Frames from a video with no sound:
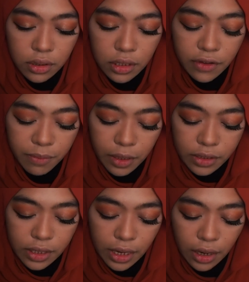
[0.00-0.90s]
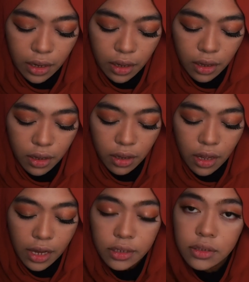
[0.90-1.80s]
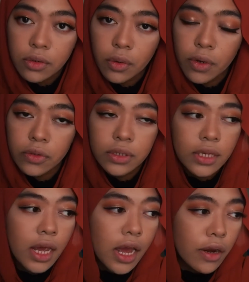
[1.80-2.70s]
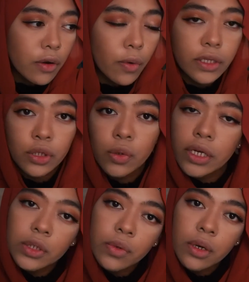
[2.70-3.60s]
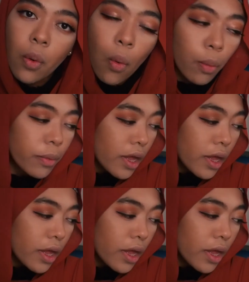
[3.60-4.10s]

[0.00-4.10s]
give me anxiety. I just don't know what to say, I don't know what to do, I just want to go home.